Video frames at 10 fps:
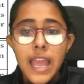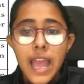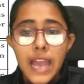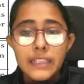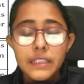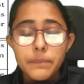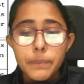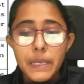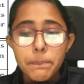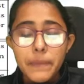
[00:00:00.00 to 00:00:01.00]
and the
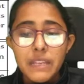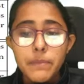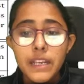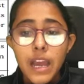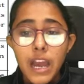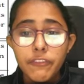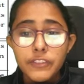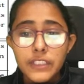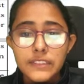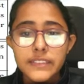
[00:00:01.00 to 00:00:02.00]
bill payable
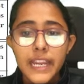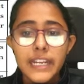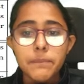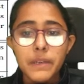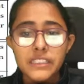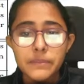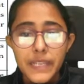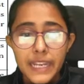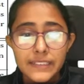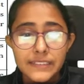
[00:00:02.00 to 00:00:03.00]
after sight must be
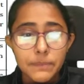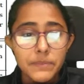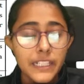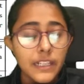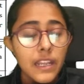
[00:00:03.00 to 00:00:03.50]
accepted.